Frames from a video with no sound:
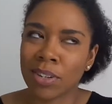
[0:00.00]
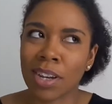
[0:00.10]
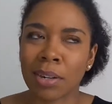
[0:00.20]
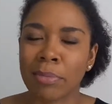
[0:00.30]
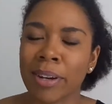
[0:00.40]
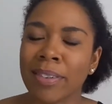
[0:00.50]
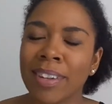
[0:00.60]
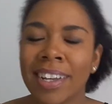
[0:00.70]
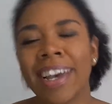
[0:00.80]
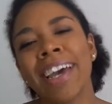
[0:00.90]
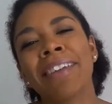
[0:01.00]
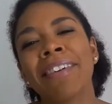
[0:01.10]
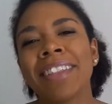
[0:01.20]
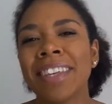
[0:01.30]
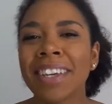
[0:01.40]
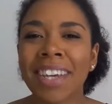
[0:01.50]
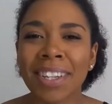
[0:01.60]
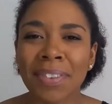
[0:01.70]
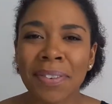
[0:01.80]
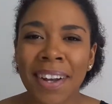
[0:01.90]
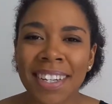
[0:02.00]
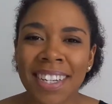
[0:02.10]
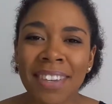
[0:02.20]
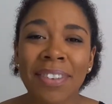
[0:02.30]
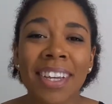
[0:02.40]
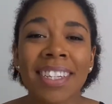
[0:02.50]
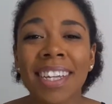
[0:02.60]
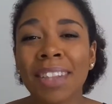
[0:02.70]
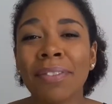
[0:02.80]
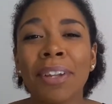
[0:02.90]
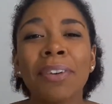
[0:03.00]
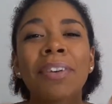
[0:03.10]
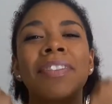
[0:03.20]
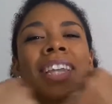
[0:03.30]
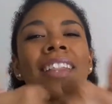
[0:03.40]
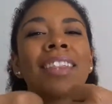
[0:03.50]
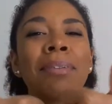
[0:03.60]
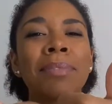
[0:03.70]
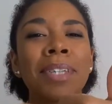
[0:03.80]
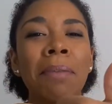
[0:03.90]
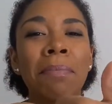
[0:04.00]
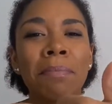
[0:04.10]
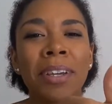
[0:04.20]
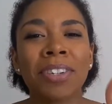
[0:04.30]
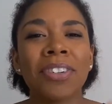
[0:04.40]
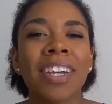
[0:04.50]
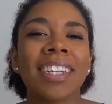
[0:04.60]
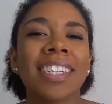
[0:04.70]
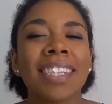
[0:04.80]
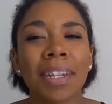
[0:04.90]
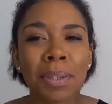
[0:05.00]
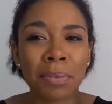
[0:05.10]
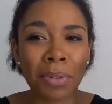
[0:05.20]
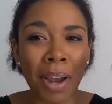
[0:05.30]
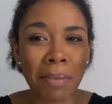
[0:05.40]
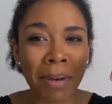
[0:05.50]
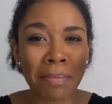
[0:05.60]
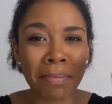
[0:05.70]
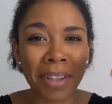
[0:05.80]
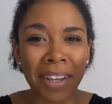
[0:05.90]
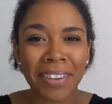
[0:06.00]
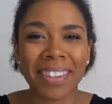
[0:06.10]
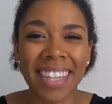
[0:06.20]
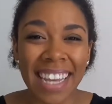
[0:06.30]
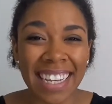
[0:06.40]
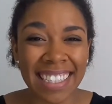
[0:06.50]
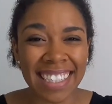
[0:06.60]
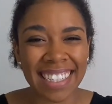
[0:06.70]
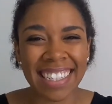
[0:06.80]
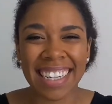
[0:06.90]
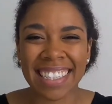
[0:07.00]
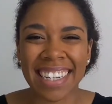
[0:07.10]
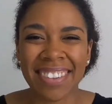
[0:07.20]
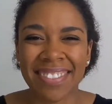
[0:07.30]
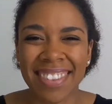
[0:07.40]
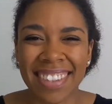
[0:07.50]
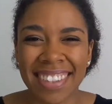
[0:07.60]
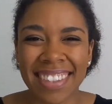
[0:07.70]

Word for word: that you're talking about. Anyway, thank you guys for watching. If you guys like the video, give it that thumbs up. make sure you guys hit that subscribe button below. Thanks. See you next time.